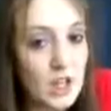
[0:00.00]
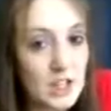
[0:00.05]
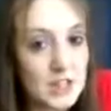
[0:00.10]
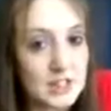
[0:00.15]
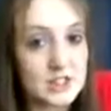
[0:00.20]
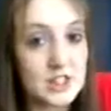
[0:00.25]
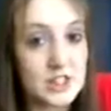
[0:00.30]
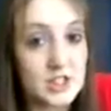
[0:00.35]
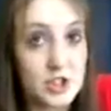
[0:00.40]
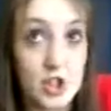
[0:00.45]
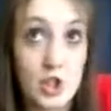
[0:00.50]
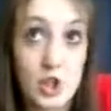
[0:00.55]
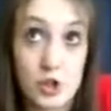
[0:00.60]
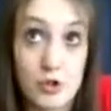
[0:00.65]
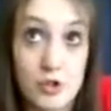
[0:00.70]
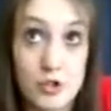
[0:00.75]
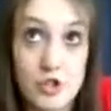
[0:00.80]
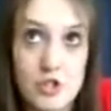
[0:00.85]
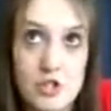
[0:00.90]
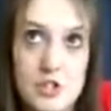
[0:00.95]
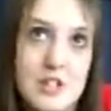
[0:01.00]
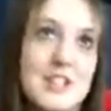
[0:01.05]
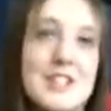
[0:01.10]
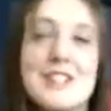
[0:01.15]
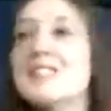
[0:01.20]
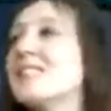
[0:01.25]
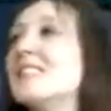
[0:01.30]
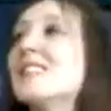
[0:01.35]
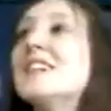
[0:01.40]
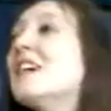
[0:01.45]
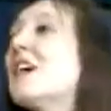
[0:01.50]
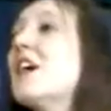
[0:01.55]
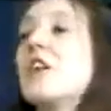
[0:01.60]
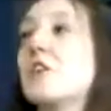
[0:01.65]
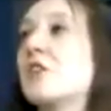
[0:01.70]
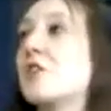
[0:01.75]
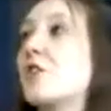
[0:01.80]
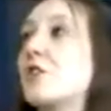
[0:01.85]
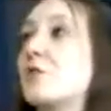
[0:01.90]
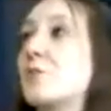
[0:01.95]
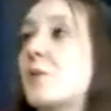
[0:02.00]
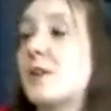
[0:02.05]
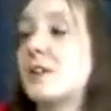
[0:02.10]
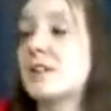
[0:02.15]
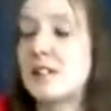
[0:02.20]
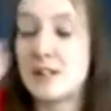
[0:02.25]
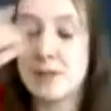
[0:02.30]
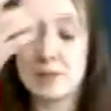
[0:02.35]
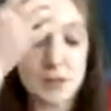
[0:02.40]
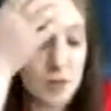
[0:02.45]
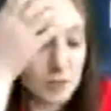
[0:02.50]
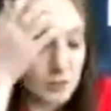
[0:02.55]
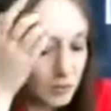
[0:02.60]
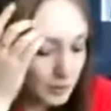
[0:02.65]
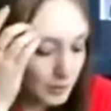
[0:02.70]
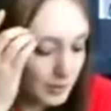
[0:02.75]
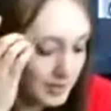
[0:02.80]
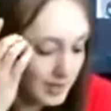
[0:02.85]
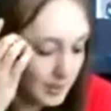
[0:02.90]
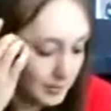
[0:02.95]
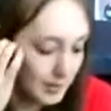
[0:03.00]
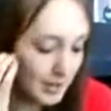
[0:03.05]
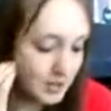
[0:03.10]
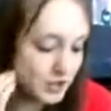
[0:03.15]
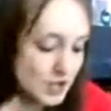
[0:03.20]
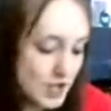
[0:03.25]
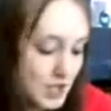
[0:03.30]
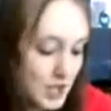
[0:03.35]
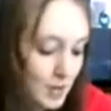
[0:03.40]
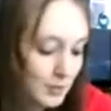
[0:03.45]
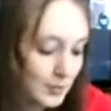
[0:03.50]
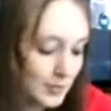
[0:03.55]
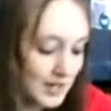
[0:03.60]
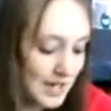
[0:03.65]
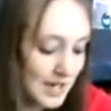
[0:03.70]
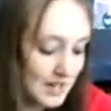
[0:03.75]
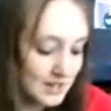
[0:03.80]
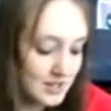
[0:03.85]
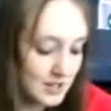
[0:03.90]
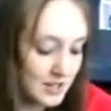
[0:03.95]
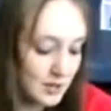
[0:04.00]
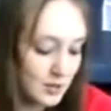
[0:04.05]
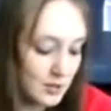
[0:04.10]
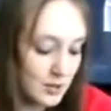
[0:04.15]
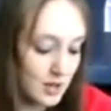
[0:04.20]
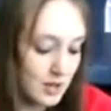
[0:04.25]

Like I said, Christian. There's no surprise that he was going to win that match. But yeah, so